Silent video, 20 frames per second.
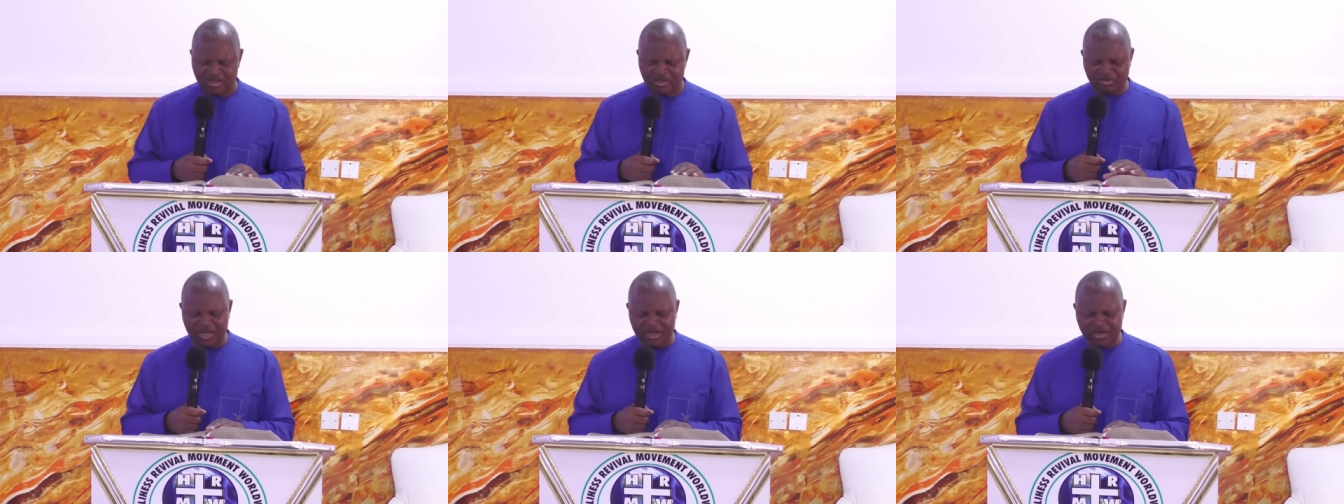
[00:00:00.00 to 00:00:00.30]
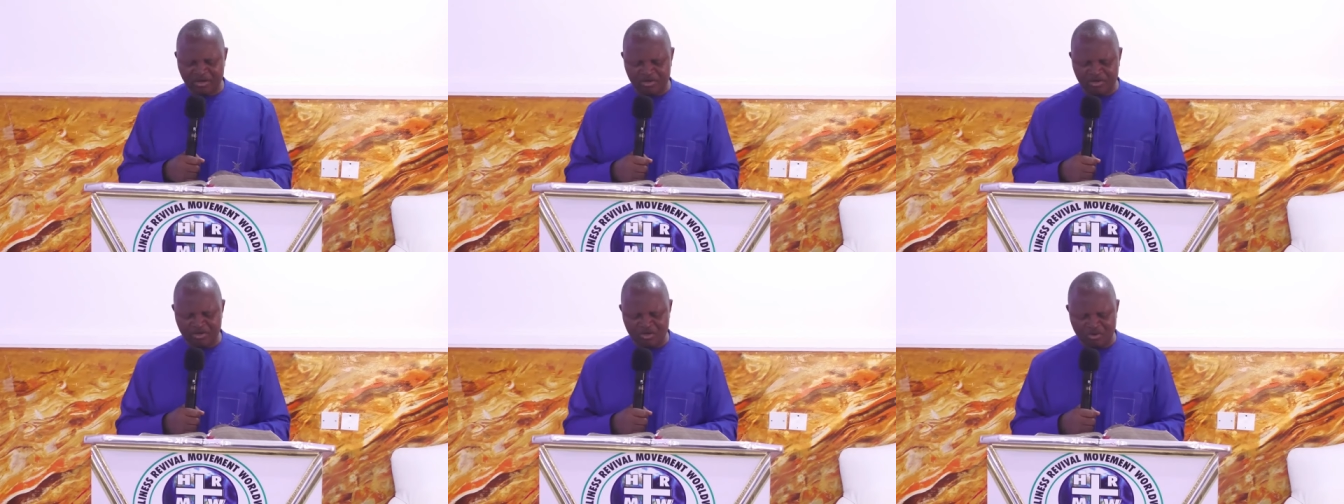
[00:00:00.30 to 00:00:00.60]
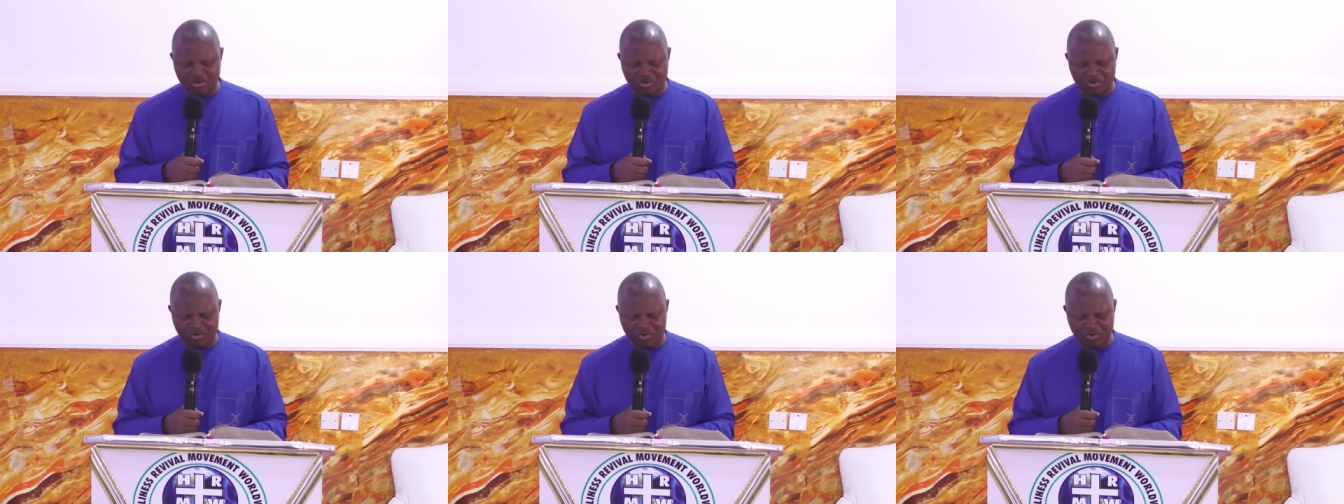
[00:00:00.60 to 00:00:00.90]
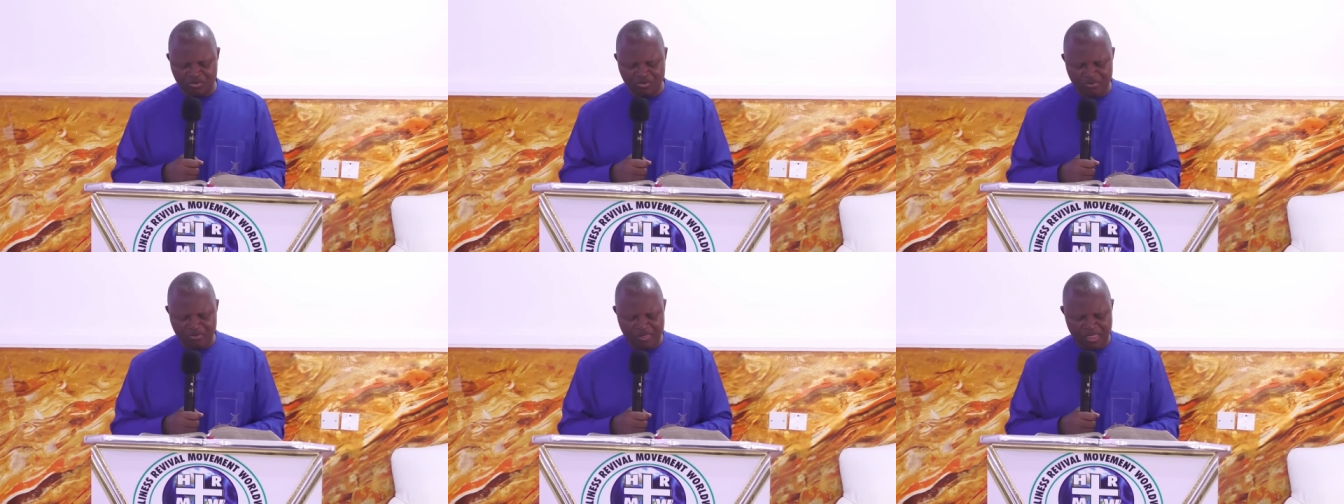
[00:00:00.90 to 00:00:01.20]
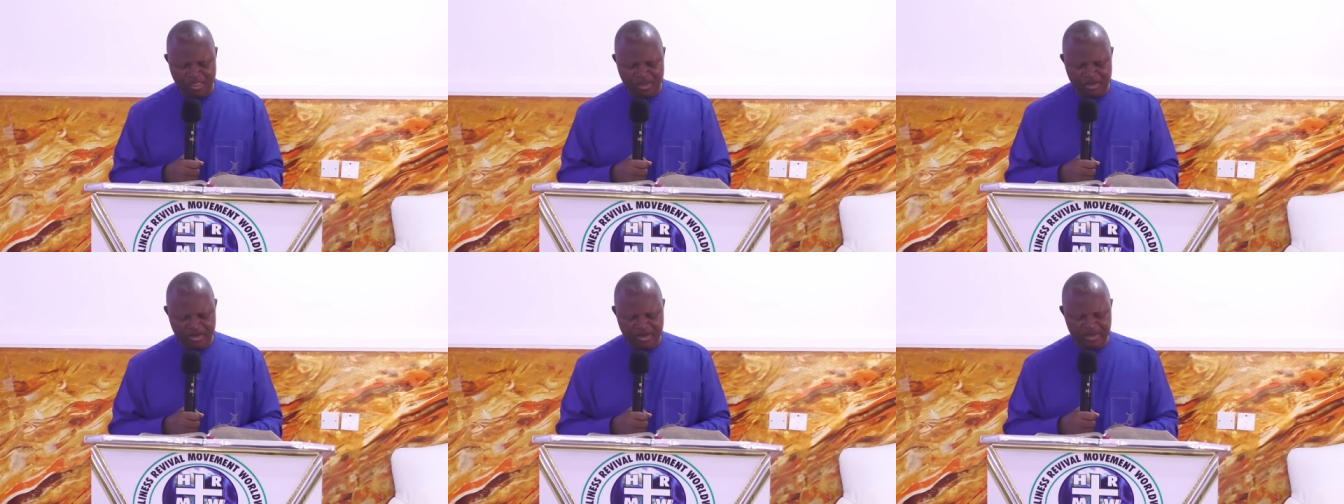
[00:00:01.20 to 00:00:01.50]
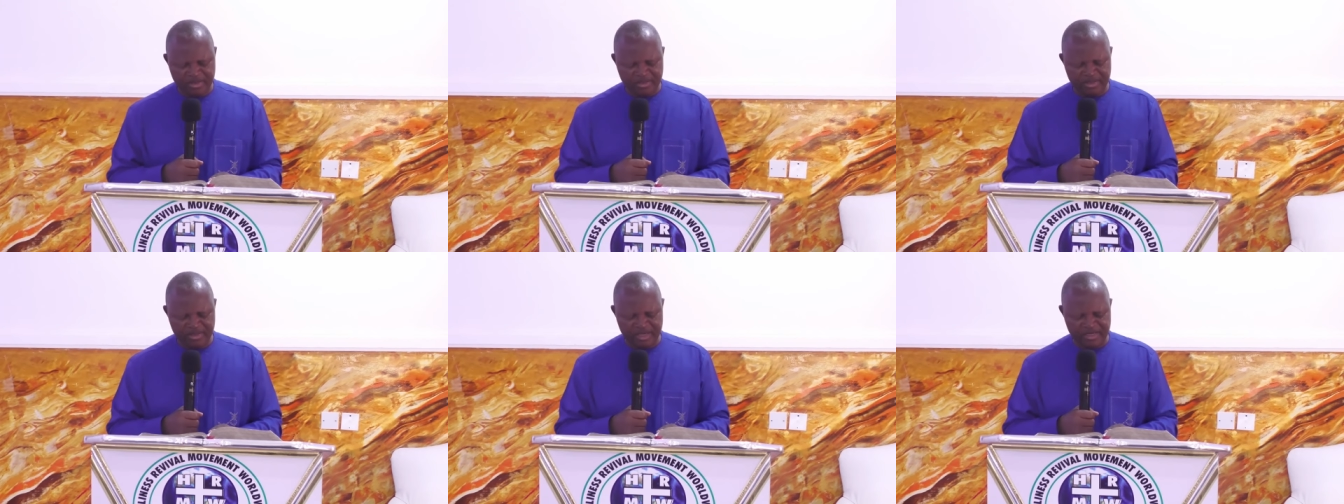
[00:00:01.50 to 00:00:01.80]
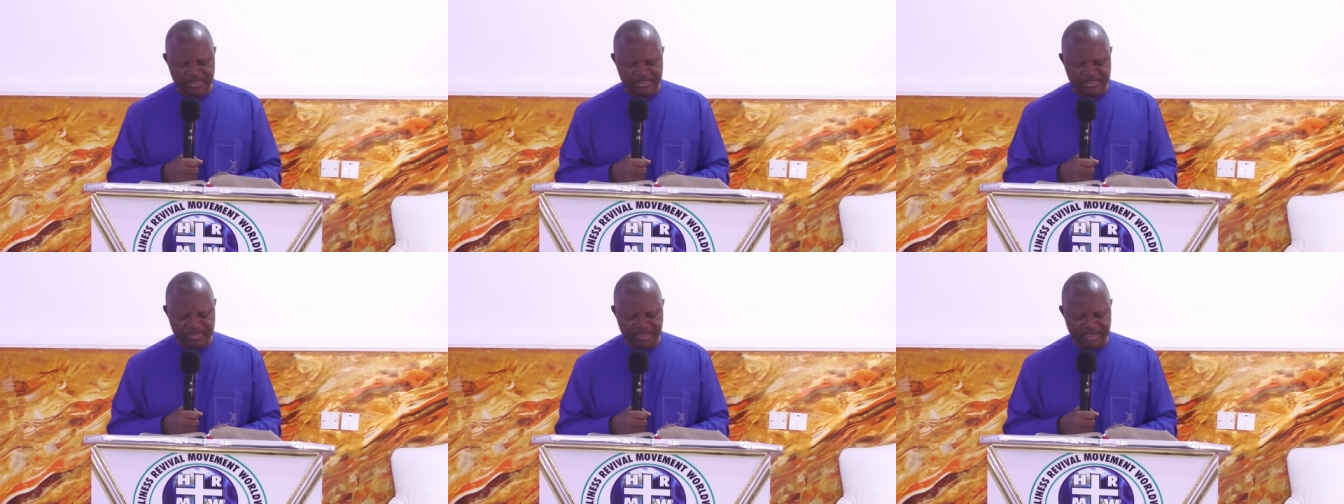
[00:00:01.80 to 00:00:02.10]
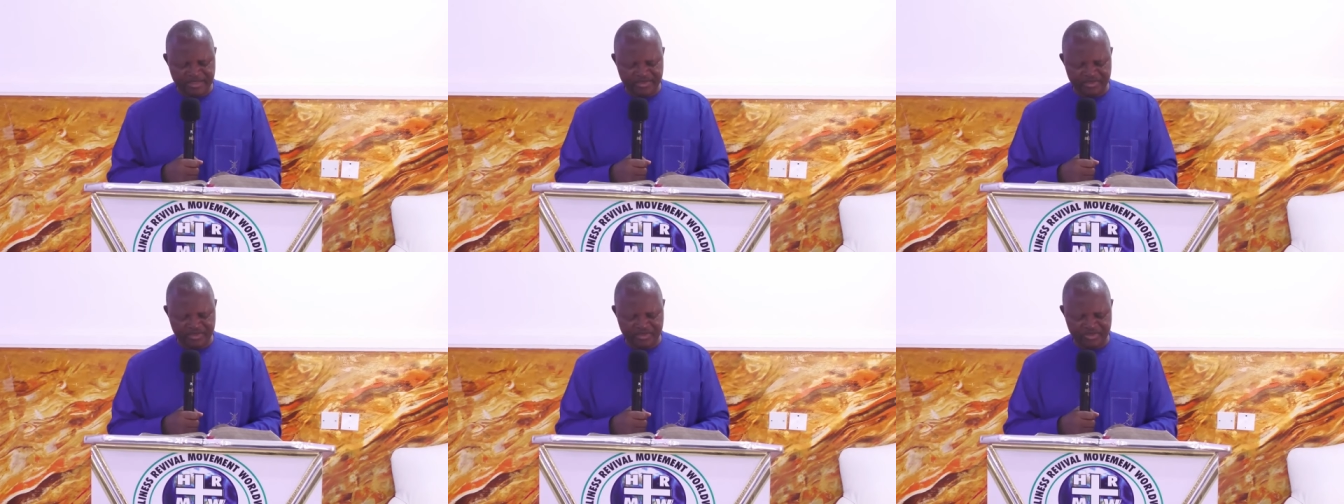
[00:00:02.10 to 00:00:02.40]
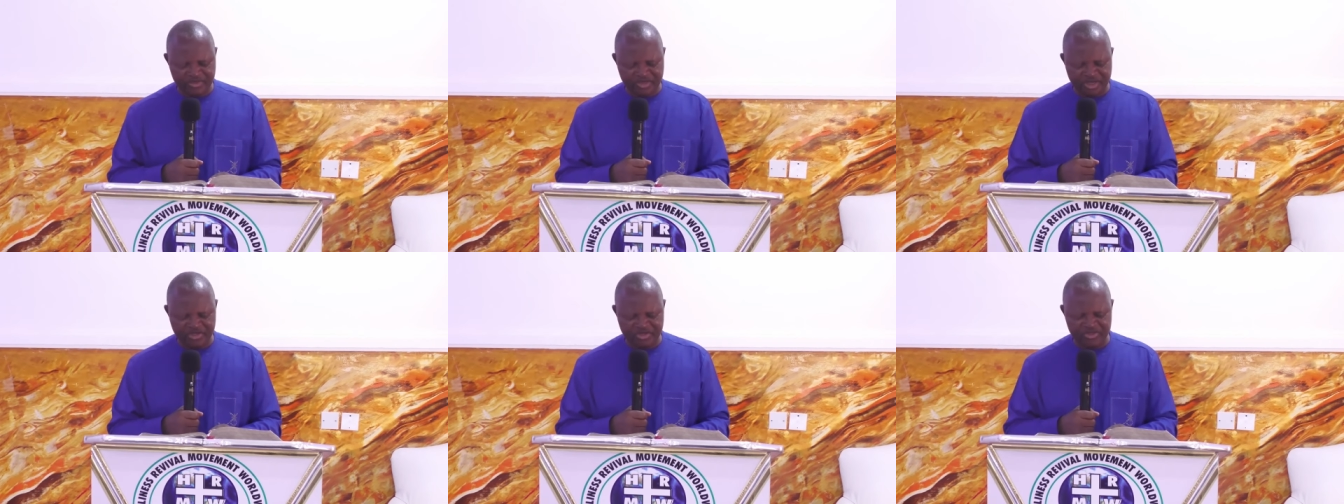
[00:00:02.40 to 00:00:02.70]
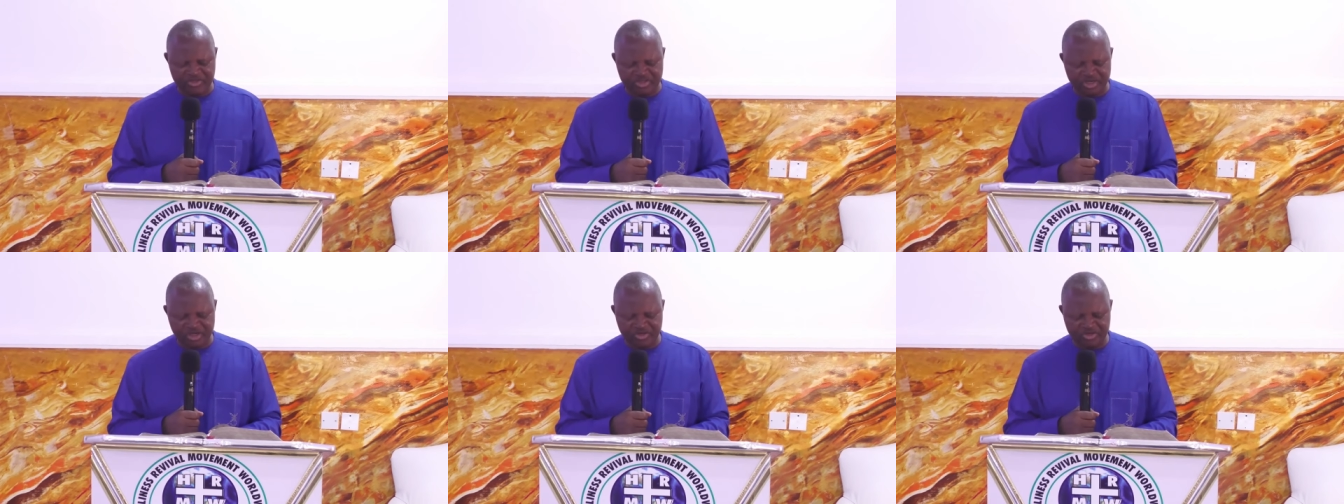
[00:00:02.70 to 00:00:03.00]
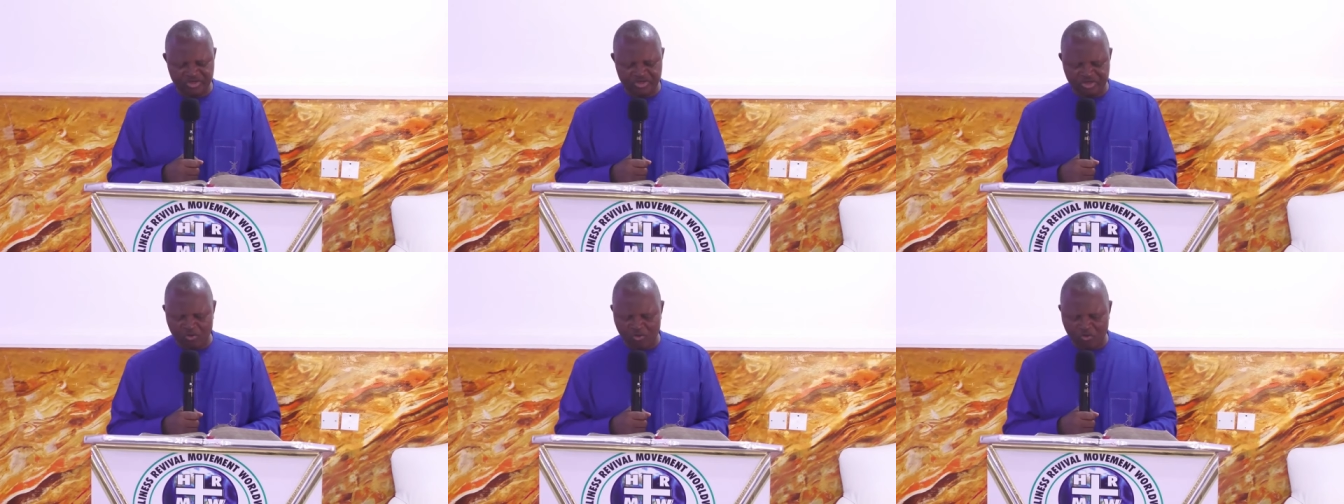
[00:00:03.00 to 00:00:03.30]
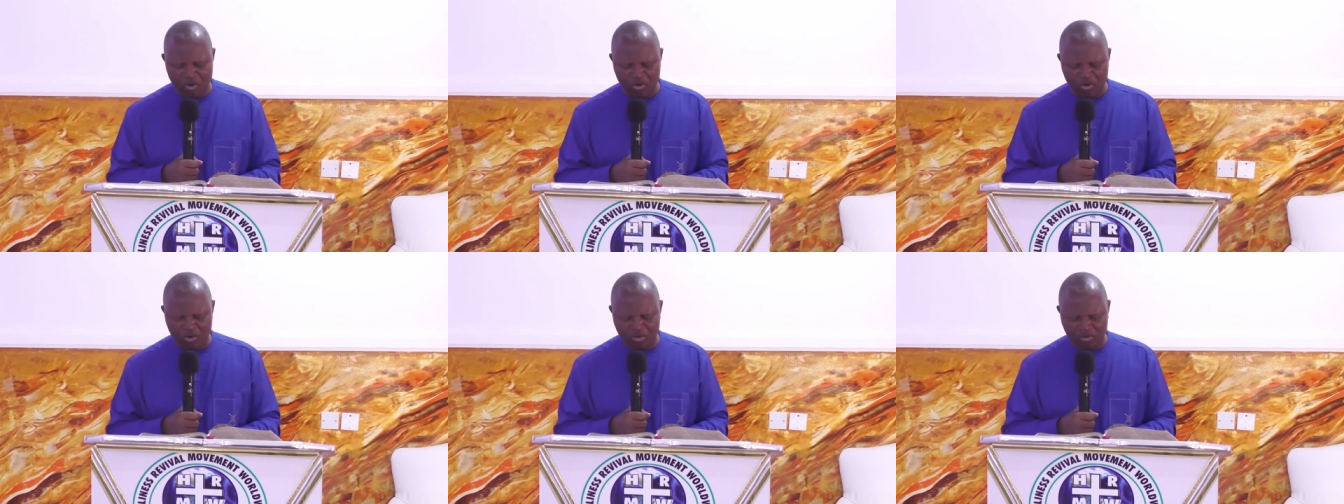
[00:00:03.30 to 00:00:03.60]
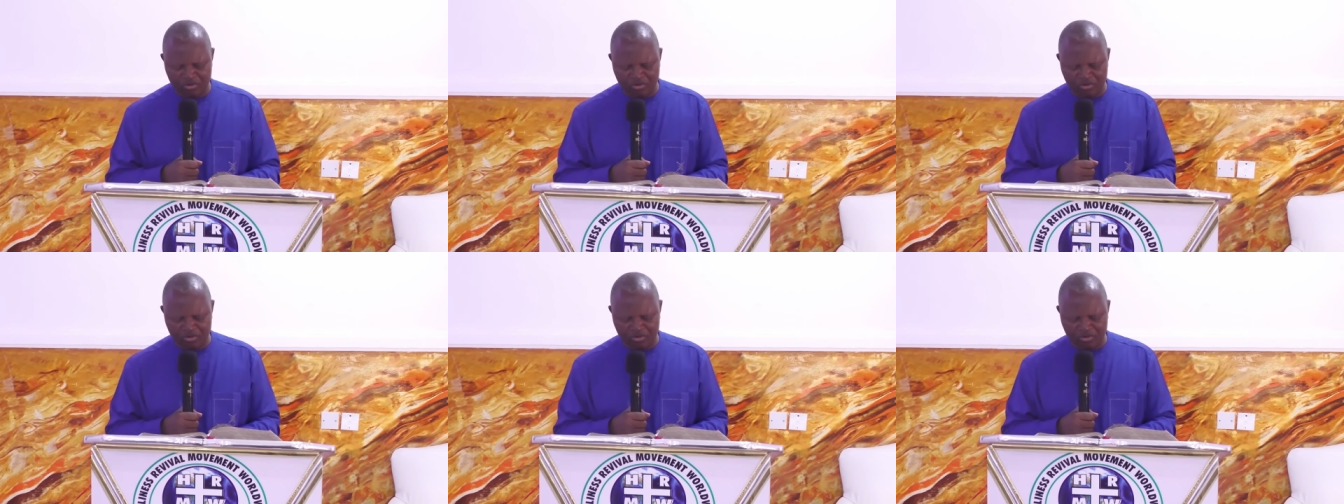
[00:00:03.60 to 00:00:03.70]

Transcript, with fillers: not know that the saints shall judge the world?